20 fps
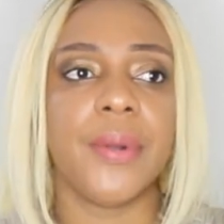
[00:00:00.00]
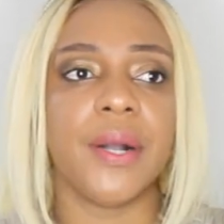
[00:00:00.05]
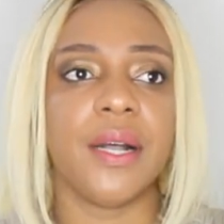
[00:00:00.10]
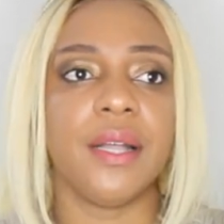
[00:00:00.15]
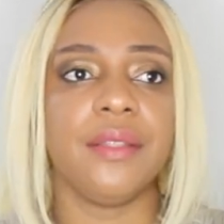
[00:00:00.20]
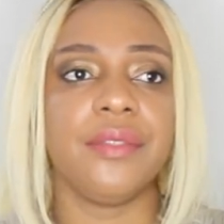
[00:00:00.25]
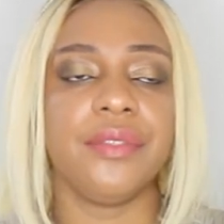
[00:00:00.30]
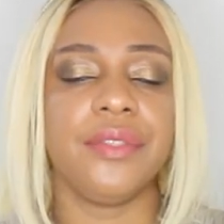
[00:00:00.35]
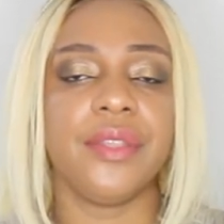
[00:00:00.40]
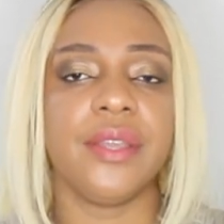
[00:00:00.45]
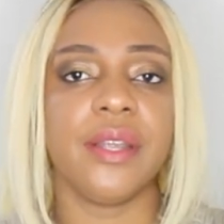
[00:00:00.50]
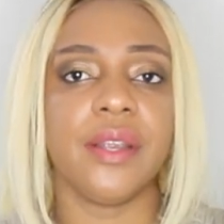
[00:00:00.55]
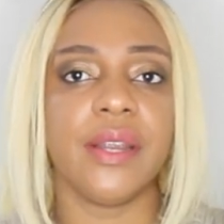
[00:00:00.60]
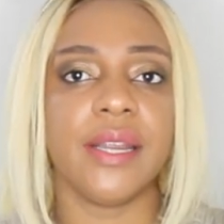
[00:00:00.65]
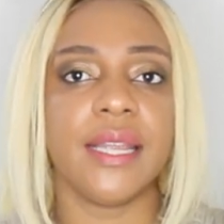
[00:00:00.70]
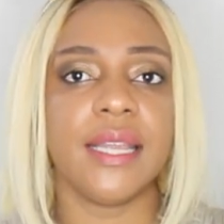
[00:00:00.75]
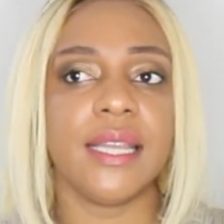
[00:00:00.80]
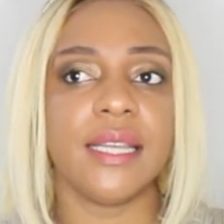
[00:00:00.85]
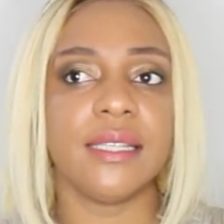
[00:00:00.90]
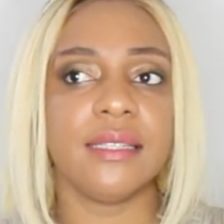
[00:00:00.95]
but there
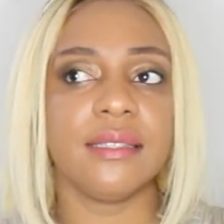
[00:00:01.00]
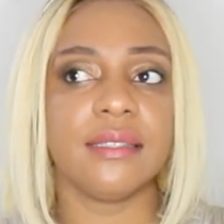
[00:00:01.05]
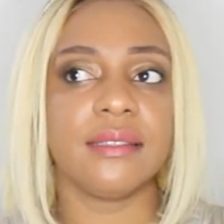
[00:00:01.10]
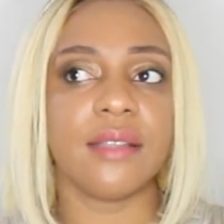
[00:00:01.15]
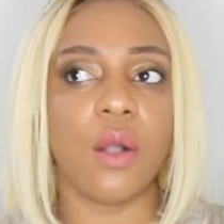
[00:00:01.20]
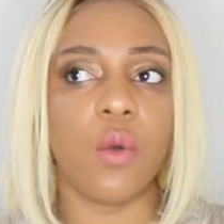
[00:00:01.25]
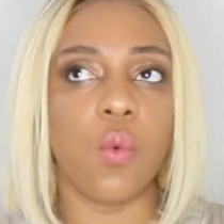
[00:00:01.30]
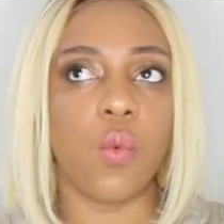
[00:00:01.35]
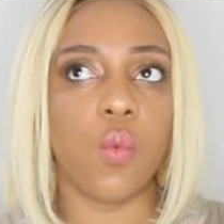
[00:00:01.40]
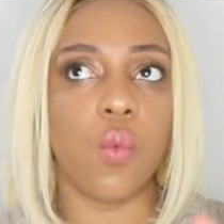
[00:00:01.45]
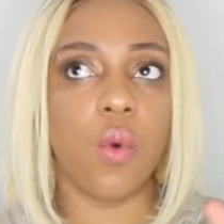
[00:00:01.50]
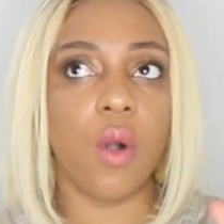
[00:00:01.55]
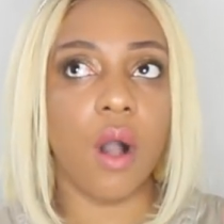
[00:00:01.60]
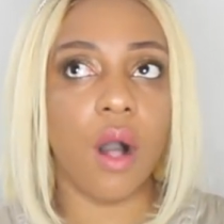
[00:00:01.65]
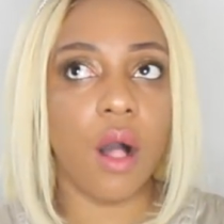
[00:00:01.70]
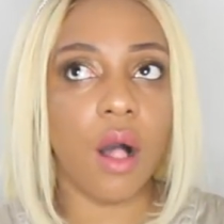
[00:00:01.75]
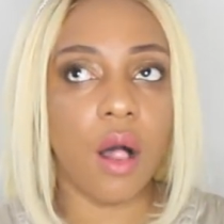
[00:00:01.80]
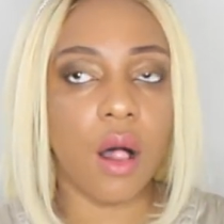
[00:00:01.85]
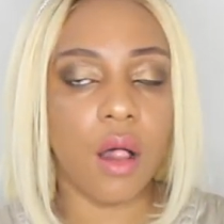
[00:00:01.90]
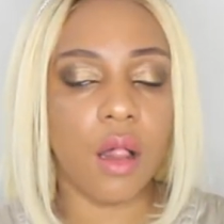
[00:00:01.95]
is a
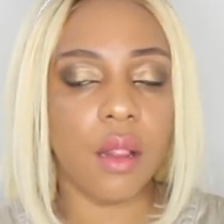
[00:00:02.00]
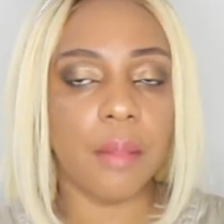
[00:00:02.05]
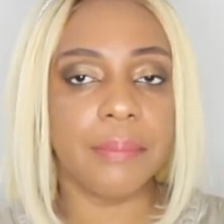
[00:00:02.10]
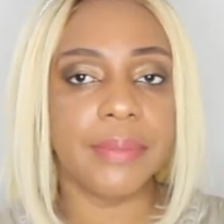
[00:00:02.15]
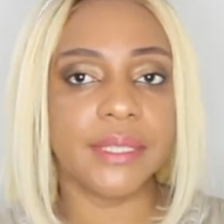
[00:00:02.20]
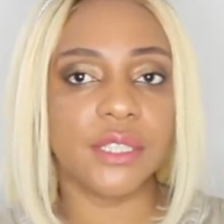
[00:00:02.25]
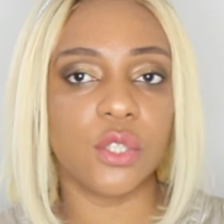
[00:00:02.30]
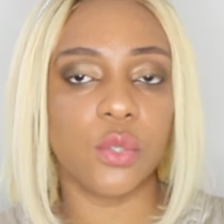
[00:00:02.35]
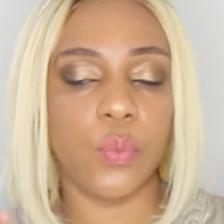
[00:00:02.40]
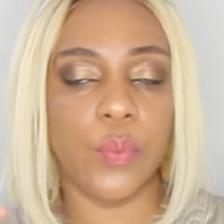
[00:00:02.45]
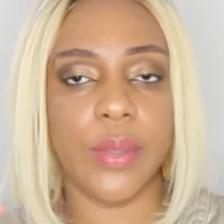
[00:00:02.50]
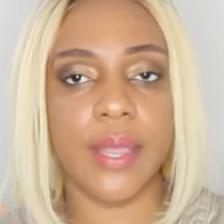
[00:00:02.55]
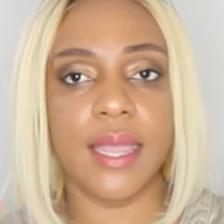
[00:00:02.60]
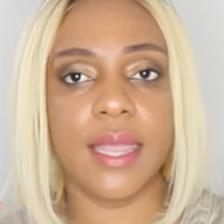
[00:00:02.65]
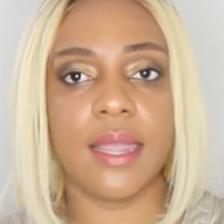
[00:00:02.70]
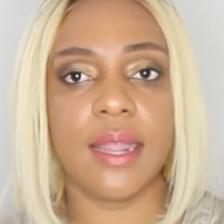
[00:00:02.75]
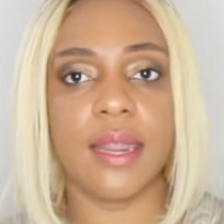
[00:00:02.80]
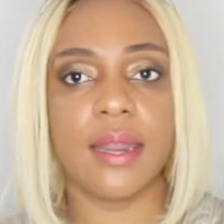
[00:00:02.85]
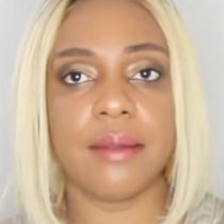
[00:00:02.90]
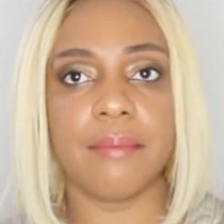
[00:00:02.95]
wall
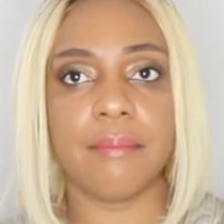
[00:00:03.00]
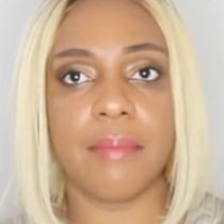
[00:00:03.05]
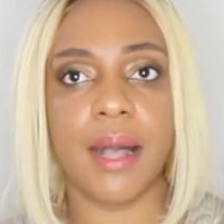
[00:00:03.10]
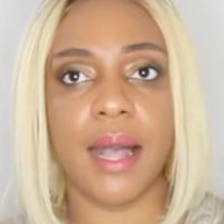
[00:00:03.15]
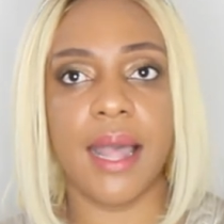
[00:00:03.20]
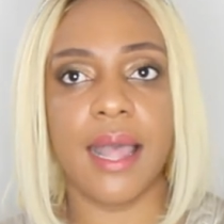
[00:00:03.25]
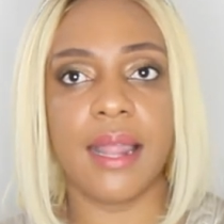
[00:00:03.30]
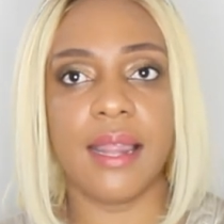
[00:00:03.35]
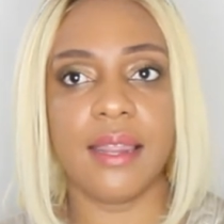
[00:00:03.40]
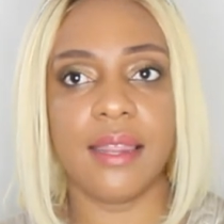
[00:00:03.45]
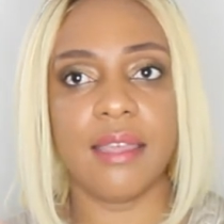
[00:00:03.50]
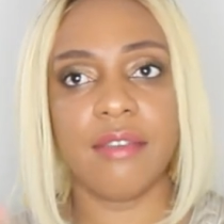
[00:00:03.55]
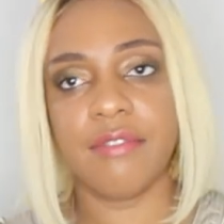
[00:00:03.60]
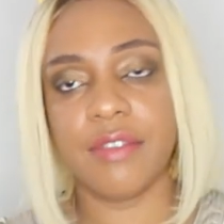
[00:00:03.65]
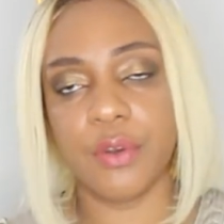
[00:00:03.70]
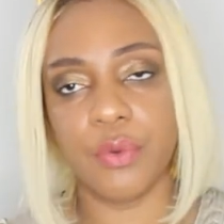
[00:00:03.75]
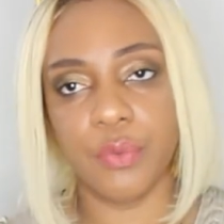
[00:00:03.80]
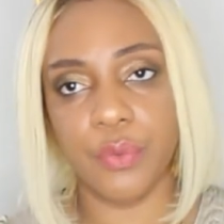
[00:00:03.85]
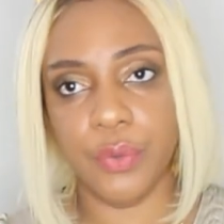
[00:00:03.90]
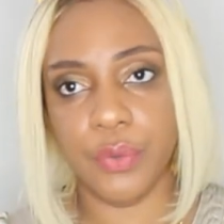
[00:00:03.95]
between my living